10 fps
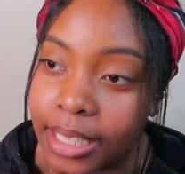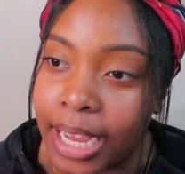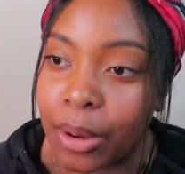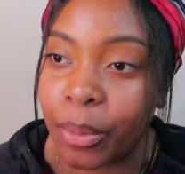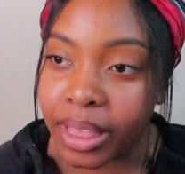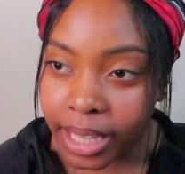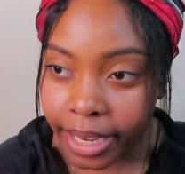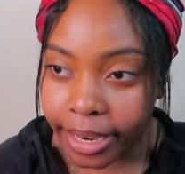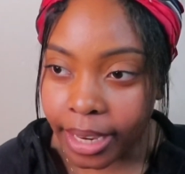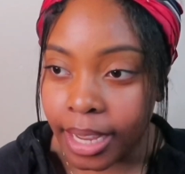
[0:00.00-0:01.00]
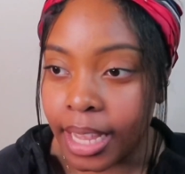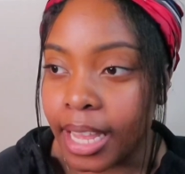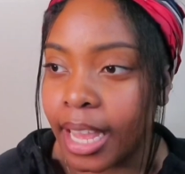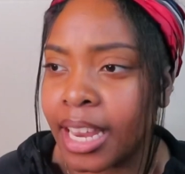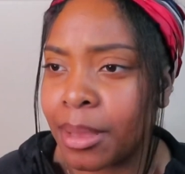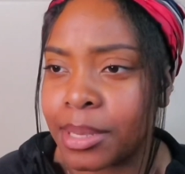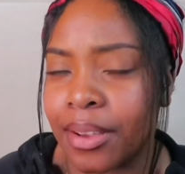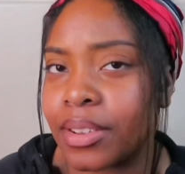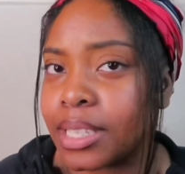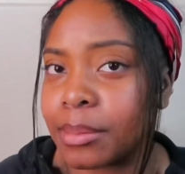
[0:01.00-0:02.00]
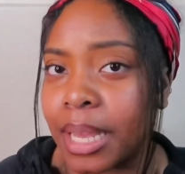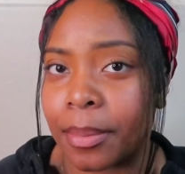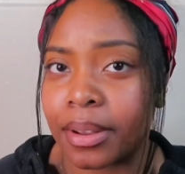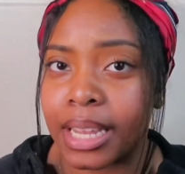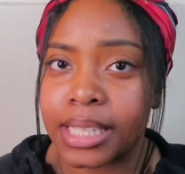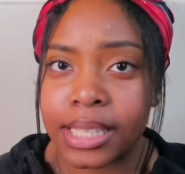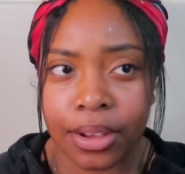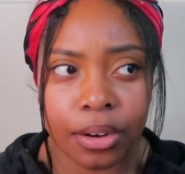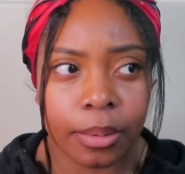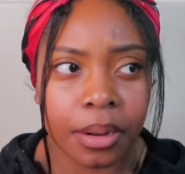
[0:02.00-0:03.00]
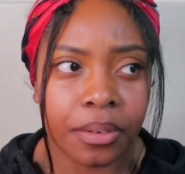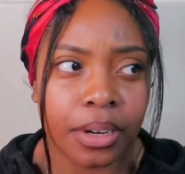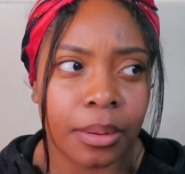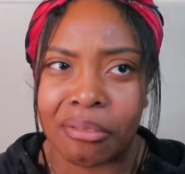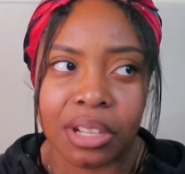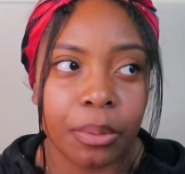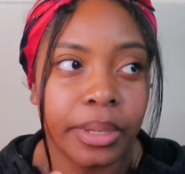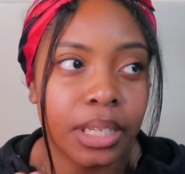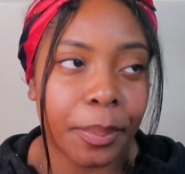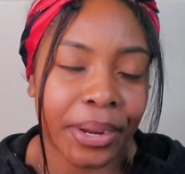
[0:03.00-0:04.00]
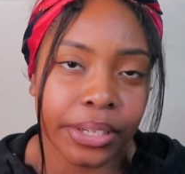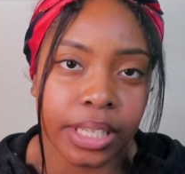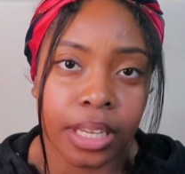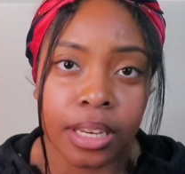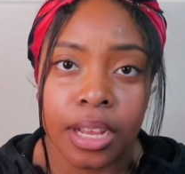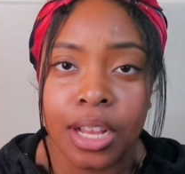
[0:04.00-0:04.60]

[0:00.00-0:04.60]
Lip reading: I went there and they was having some type of like sale or whatever, and I really wanted a piercing.